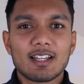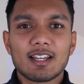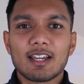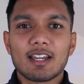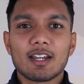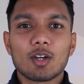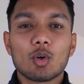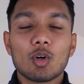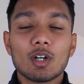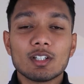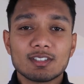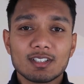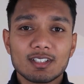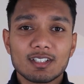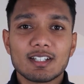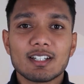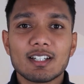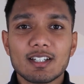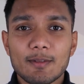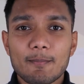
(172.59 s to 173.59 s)
or as
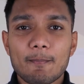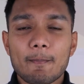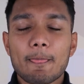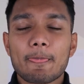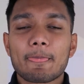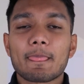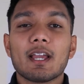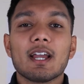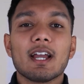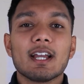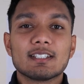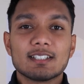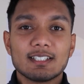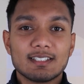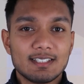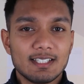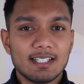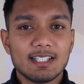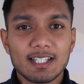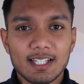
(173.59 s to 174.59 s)
a
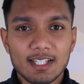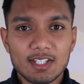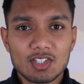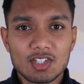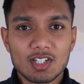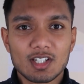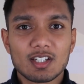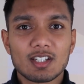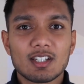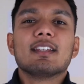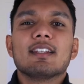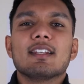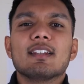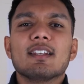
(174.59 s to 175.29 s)
teenager.